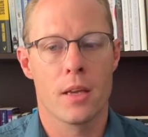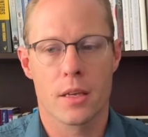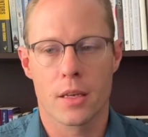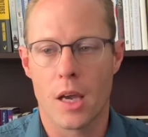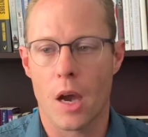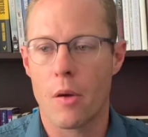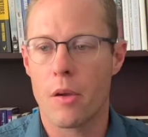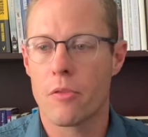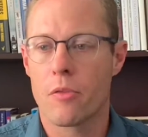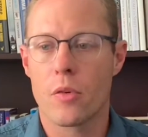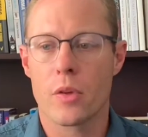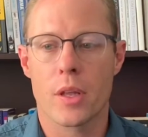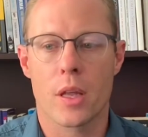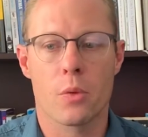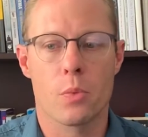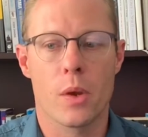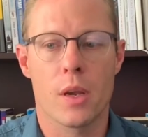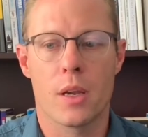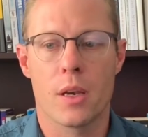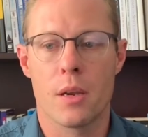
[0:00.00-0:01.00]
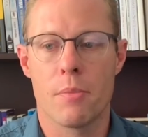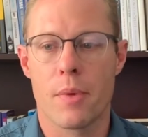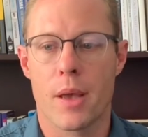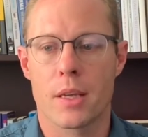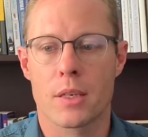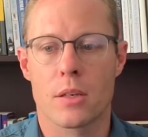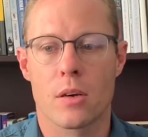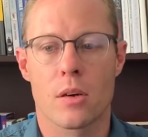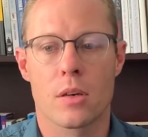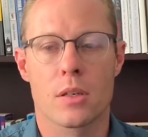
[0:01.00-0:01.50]
Going for that weekly
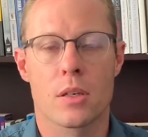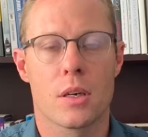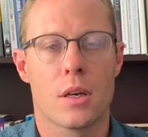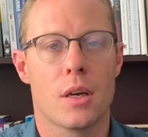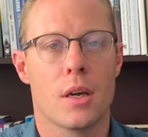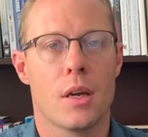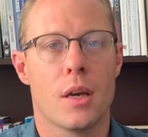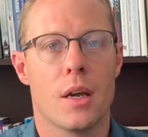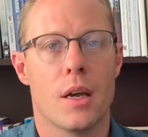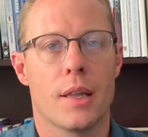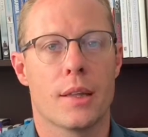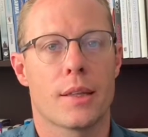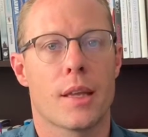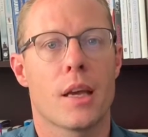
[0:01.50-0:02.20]
massage, it